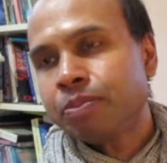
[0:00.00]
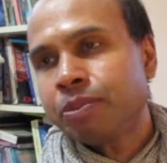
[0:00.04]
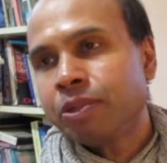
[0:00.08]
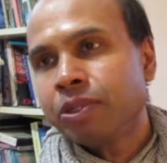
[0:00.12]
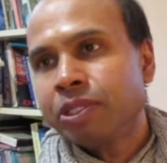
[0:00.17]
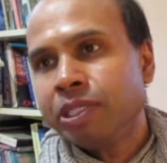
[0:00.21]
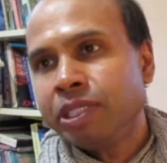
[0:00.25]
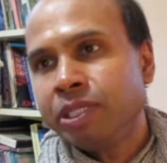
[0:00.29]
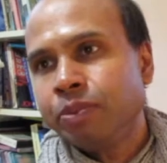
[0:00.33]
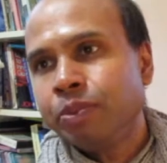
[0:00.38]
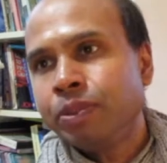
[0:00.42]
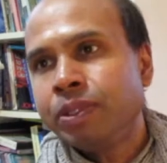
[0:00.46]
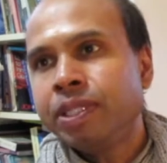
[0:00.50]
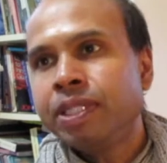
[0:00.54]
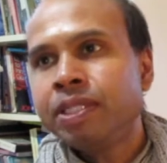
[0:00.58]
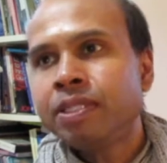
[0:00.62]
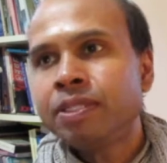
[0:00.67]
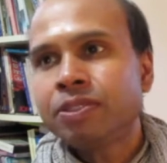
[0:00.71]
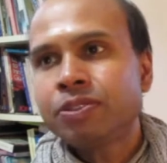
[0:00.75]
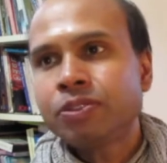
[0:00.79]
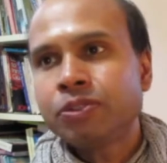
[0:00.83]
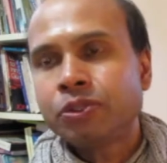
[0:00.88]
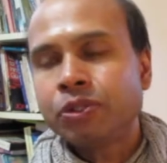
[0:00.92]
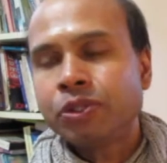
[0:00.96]
body, with
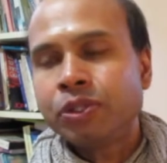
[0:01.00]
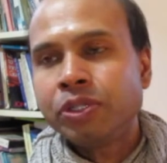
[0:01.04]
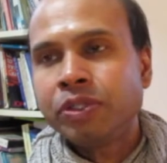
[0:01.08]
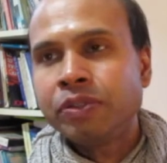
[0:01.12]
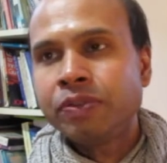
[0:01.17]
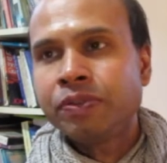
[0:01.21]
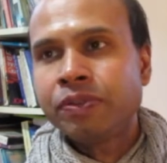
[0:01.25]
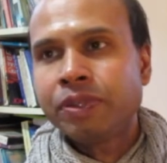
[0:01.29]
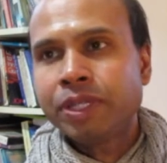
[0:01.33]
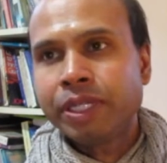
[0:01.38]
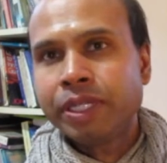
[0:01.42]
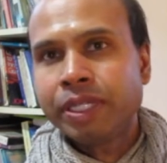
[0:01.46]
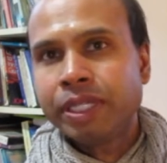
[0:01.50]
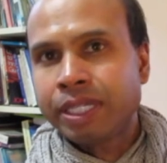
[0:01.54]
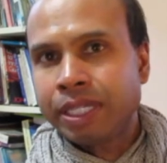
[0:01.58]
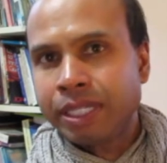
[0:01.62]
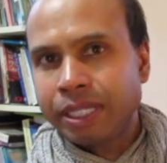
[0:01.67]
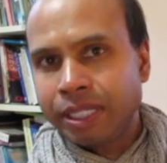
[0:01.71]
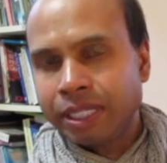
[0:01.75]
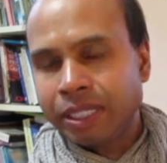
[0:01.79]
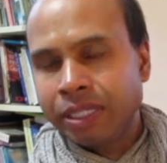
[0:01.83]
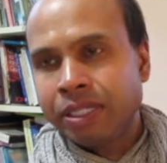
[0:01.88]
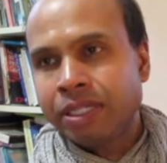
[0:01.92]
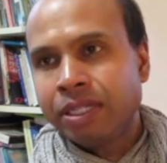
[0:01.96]
this story of
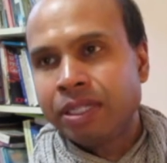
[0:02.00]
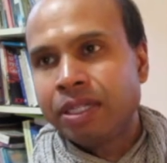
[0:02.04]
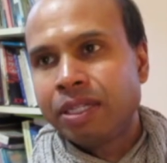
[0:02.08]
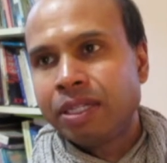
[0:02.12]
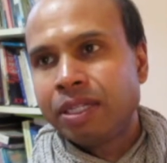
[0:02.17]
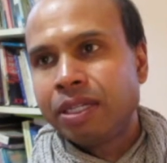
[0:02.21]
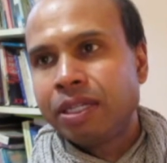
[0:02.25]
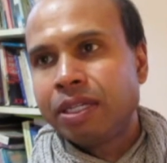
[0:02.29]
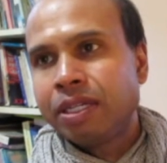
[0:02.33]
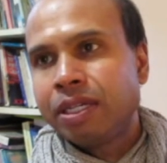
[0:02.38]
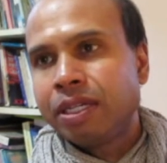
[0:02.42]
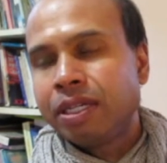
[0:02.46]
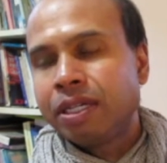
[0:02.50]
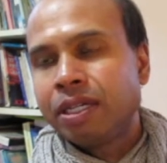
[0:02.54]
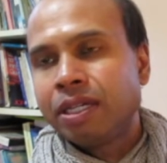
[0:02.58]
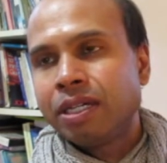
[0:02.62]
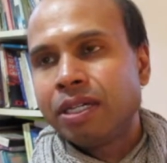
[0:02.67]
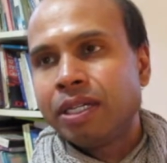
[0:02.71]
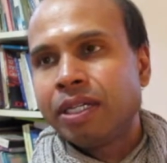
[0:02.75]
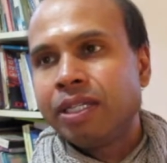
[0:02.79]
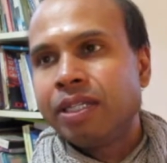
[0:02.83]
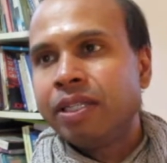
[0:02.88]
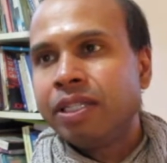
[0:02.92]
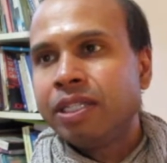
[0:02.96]
thinking,
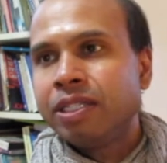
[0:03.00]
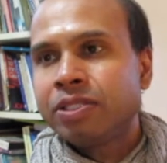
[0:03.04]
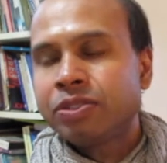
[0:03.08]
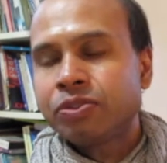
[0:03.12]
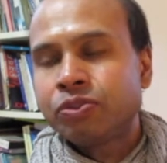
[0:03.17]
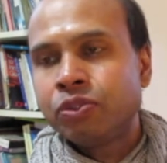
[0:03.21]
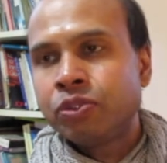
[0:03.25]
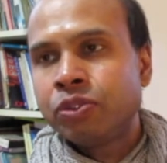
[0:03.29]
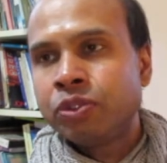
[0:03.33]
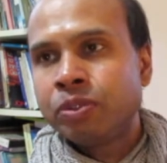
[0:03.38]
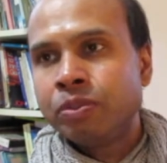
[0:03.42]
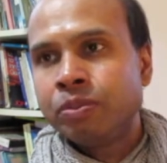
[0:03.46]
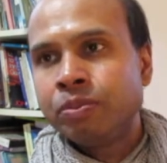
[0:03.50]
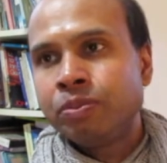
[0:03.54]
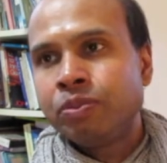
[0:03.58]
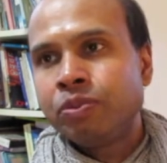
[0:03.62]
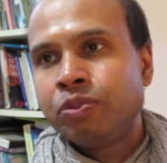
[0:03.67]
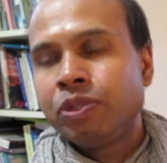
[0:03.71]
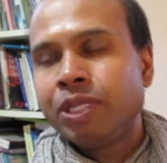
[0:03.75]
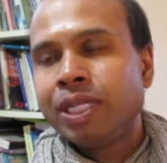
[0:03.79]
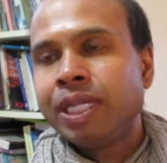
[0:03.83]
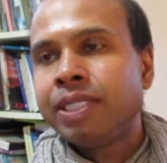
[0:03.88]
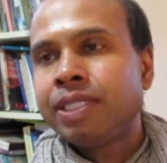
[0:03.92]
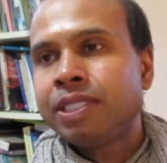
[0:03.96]
uh, in this room,
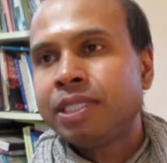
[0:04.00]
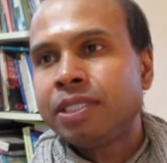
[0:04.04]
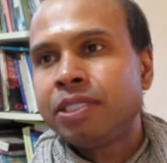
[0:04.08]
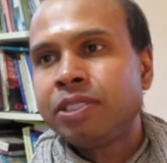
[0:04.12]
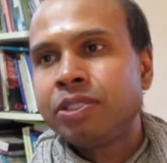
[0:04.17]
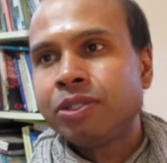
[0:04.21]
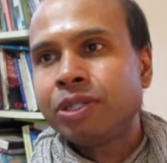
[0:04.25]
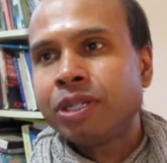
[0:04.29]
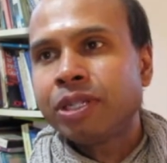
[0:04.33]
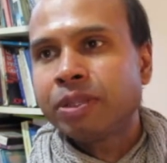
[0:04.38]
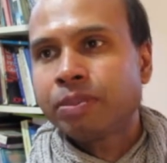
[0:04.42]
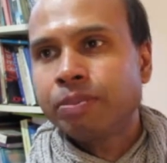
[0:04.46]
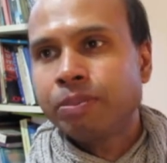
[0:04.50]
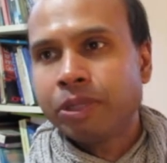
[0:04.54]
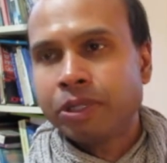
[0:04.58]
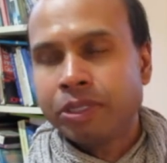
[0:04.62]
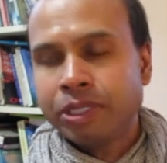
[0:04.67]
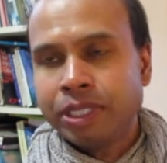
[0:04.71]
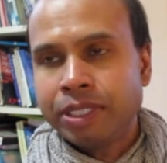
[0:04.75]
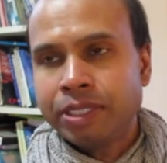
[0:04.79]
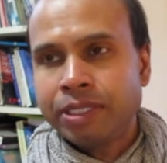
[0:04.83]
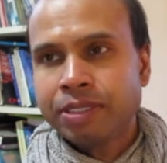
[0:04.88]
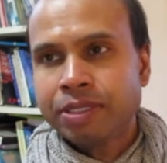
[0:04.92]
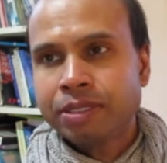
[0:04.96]
relating to other
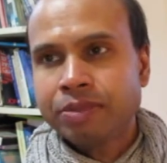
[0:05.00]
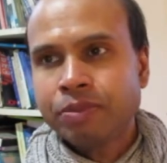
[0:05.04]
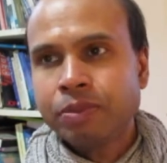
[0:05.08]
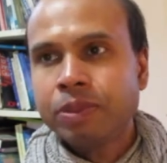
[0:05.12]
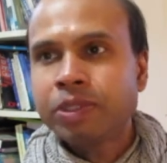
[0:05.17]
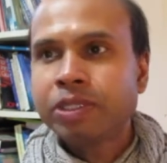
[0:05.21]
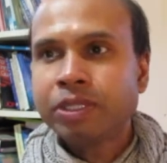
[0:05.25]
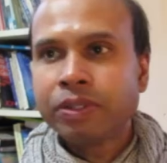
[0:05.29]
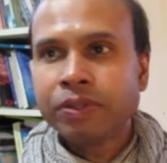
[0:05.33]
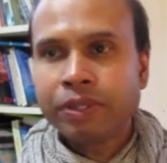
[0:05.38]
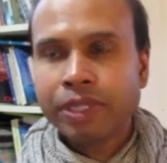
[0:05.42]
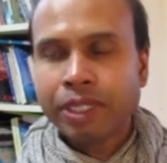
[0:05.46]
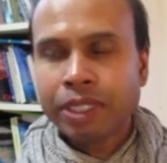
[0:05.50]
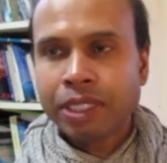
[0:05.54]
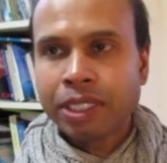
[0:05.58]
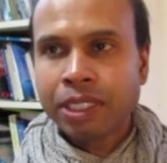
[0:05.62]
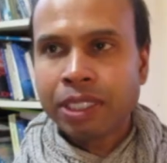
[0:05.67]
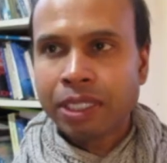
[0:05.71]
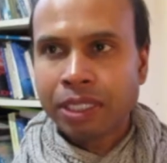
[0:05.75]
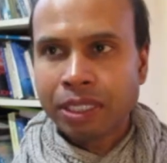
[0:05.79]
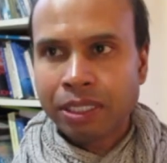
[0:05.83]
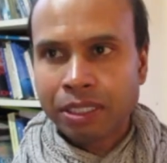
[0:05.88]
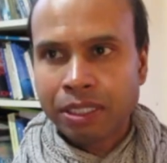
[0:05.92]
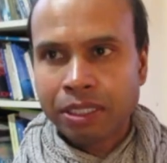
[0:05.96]
bodies which are
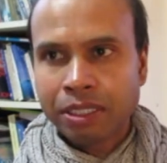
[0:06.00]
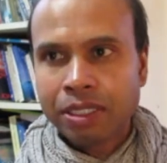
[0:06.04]
thinking.